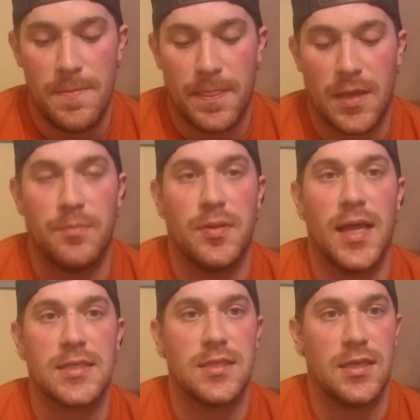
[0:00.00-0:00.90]

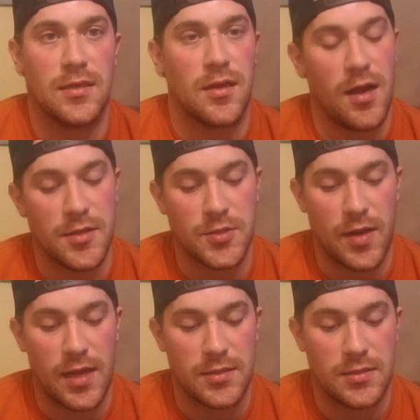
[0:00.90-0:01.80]
complexity and
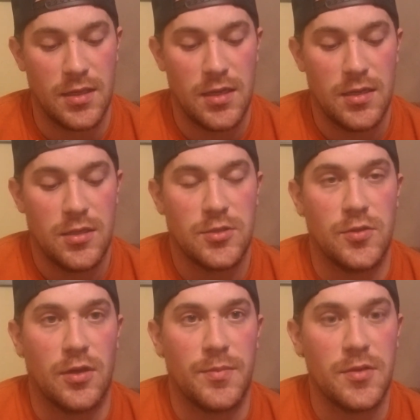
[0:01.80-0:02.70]
contrast to
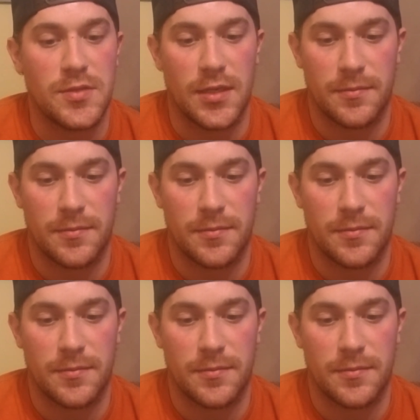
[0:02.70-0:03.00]
their music.